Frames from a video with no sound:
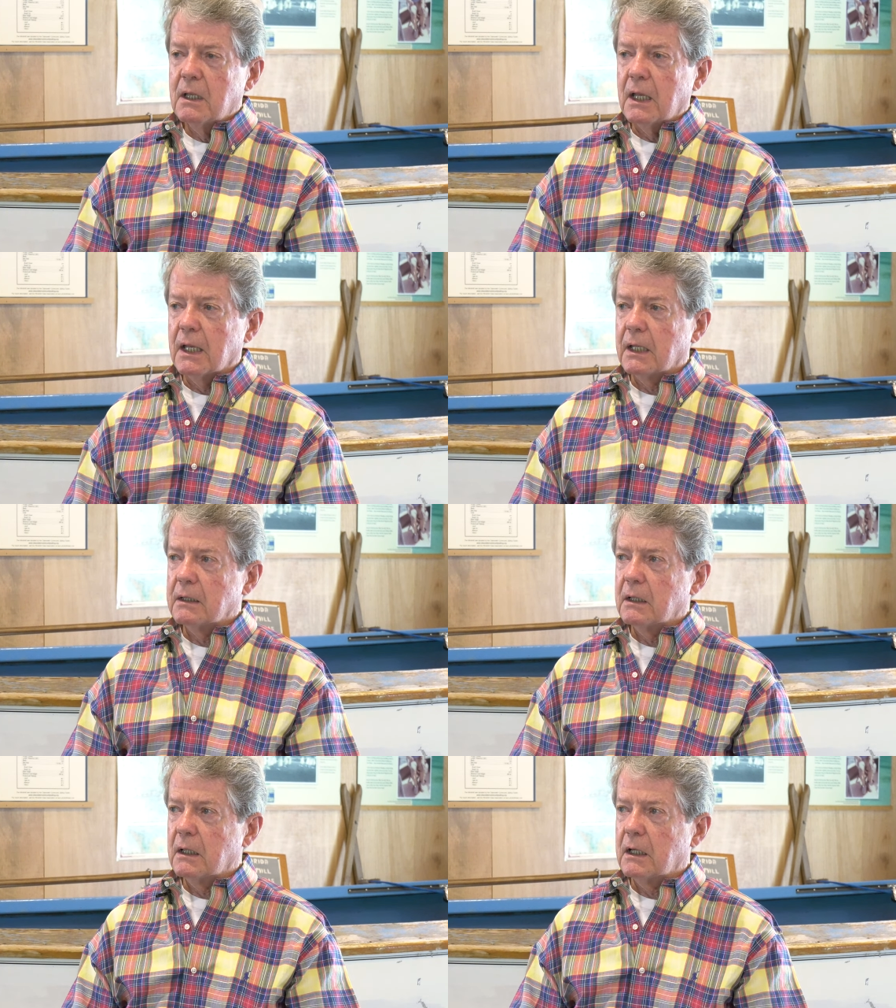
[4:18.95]

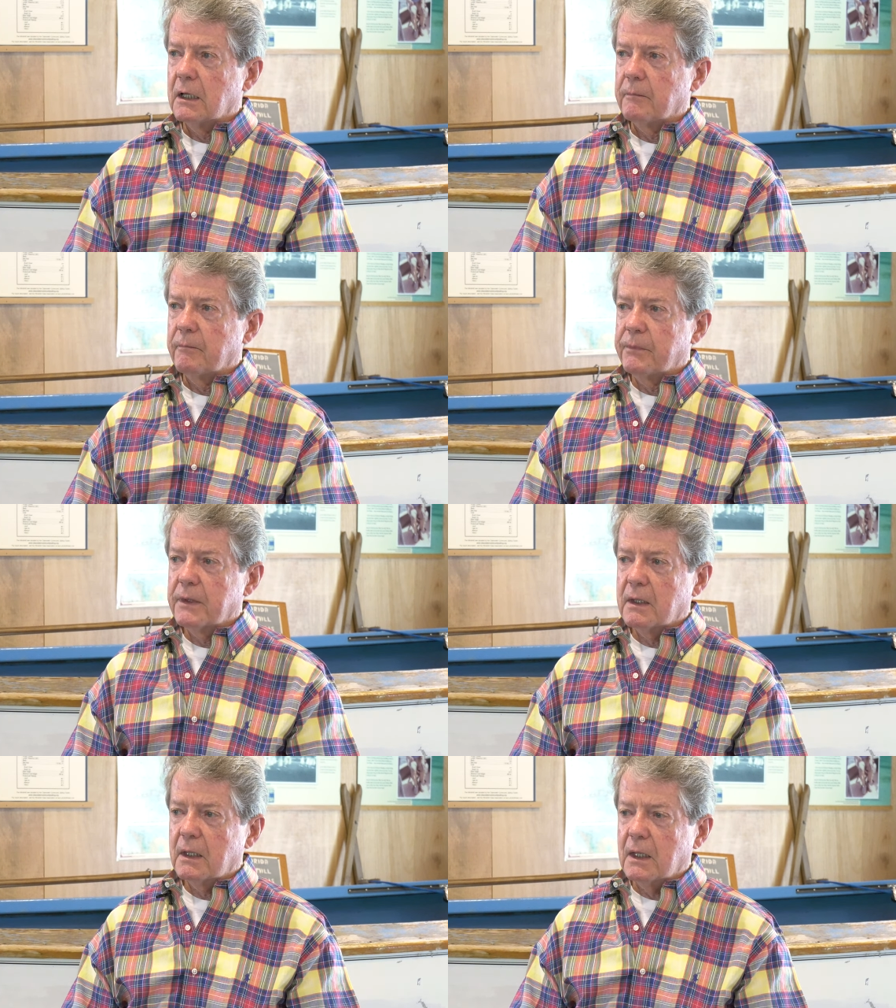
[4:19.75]
And um,
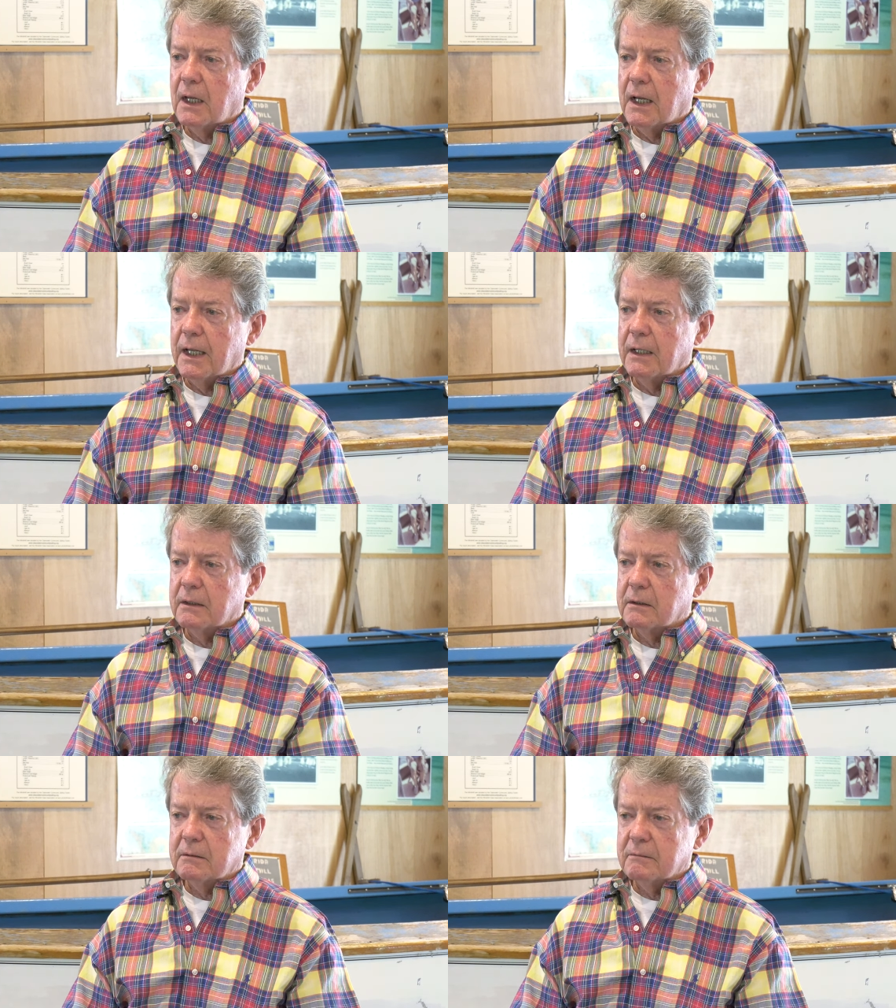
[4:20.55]
I,
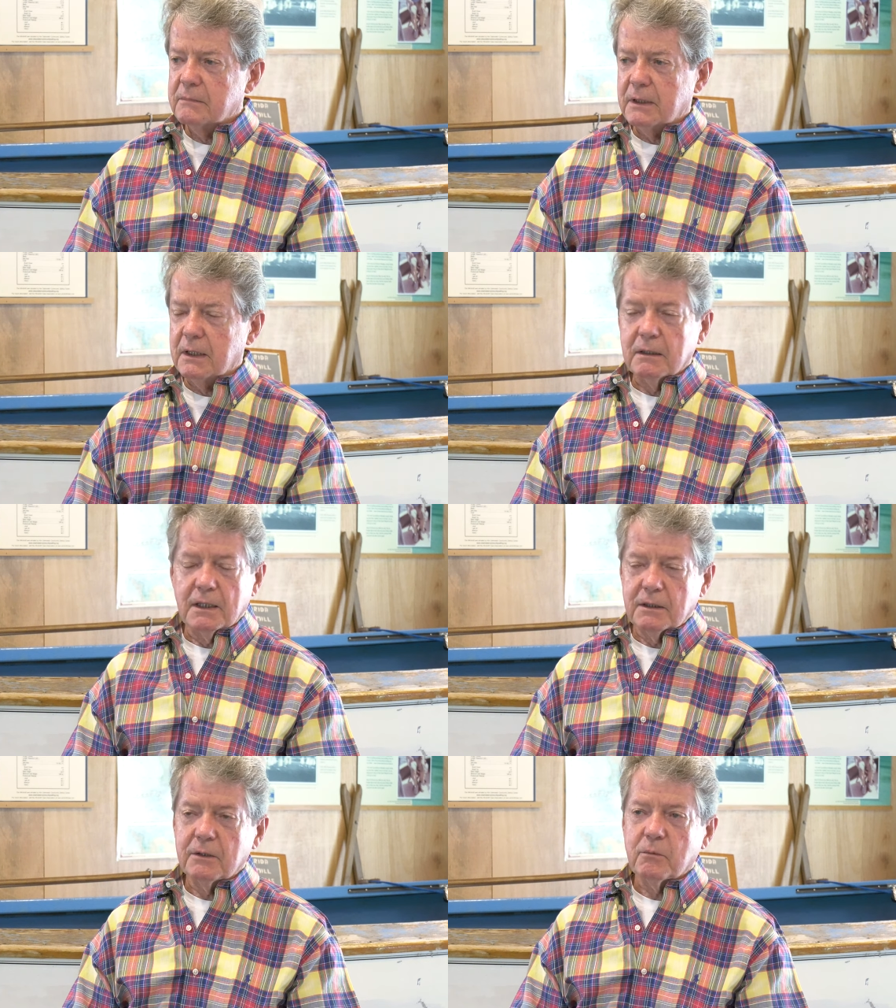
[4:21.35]
it,
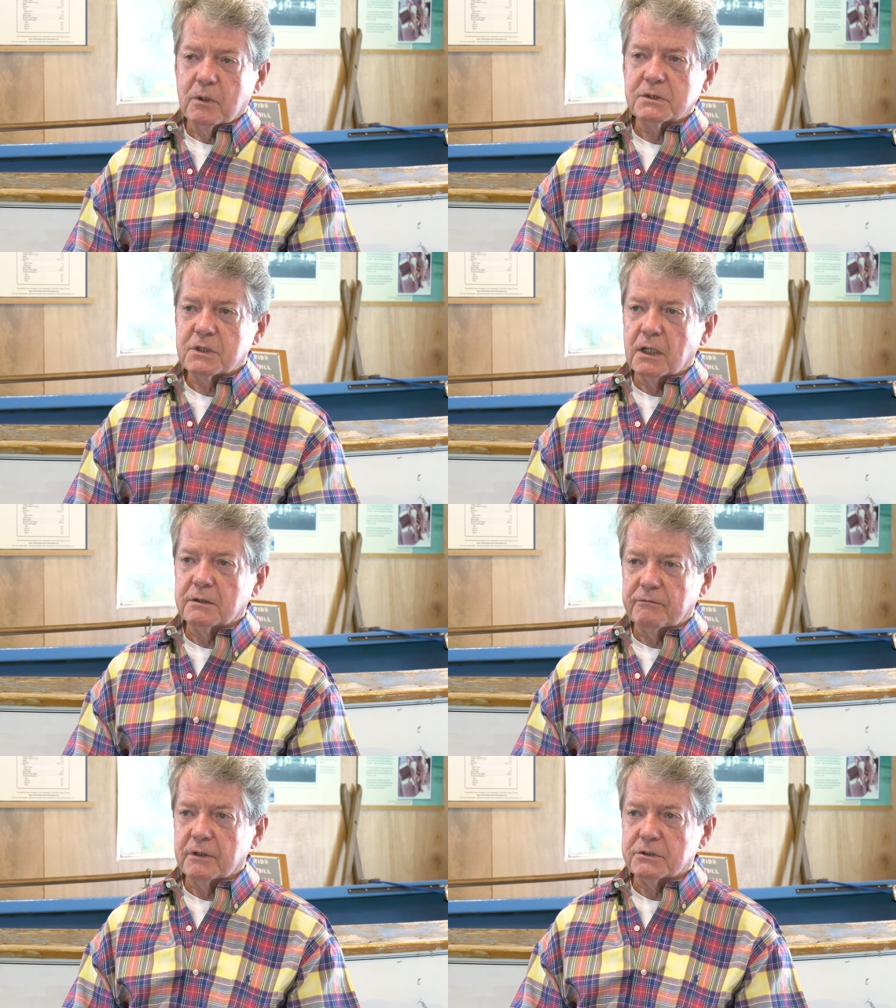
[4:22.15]
it, it, was
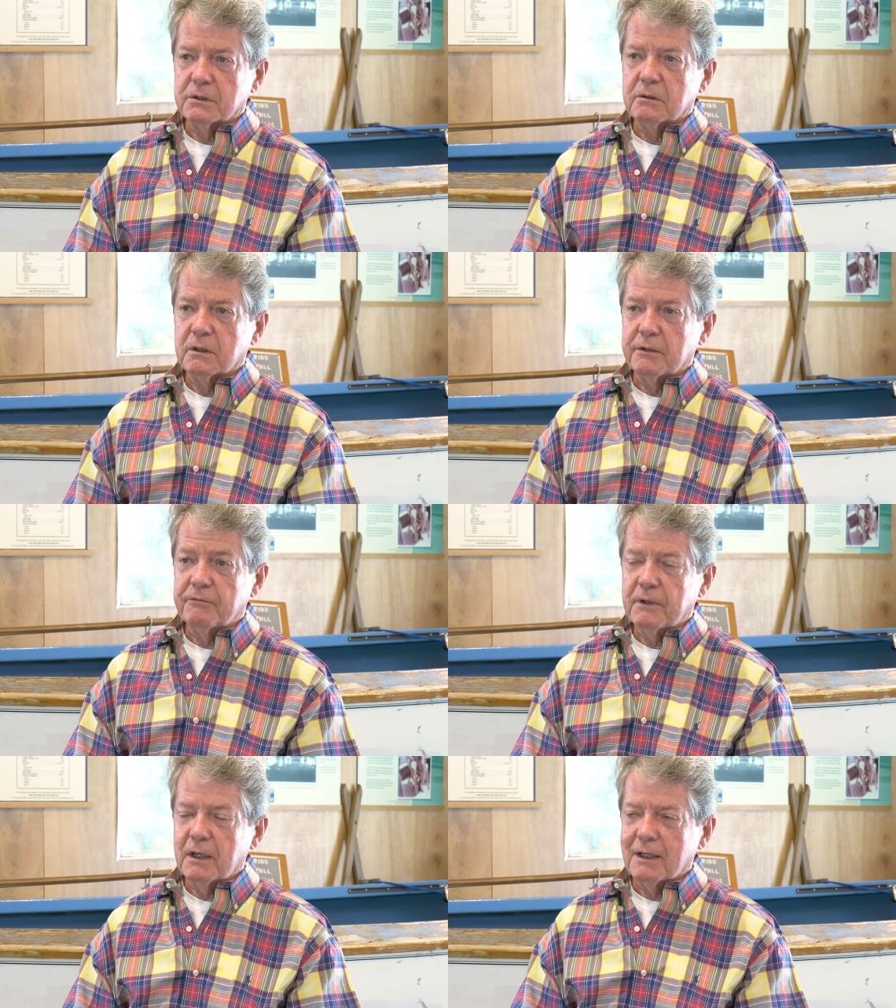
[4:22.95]
controversial. And
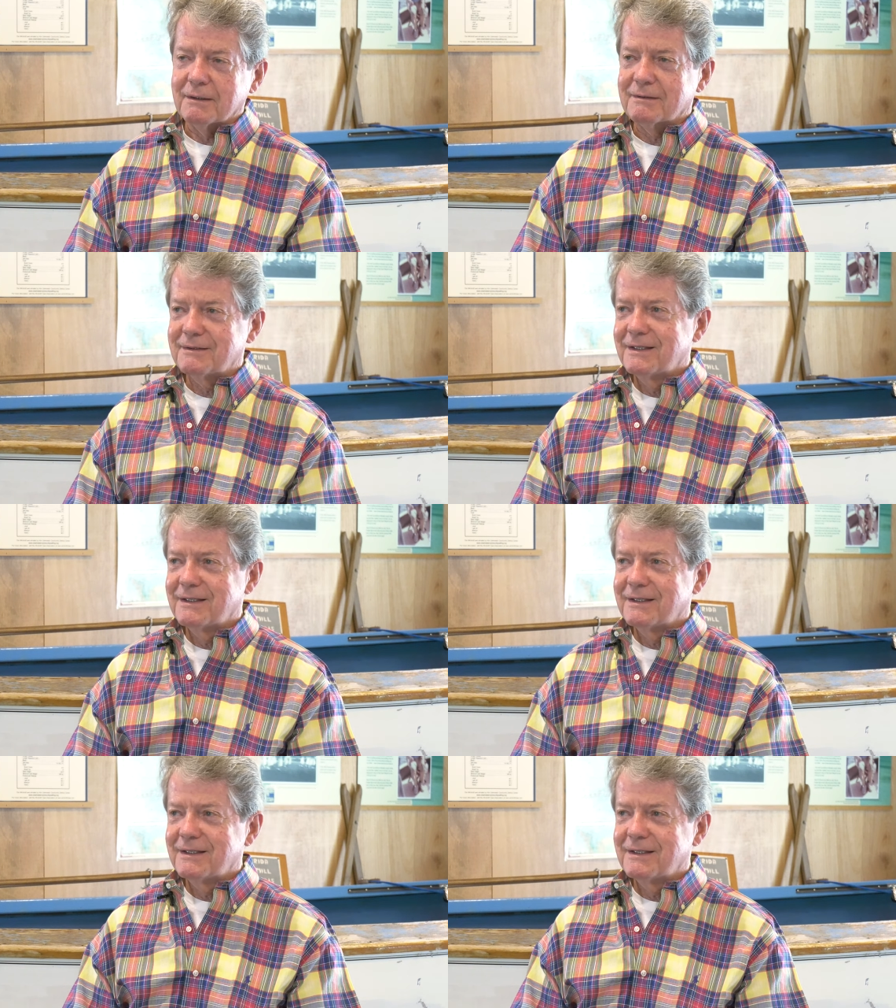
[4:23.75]
I, uh,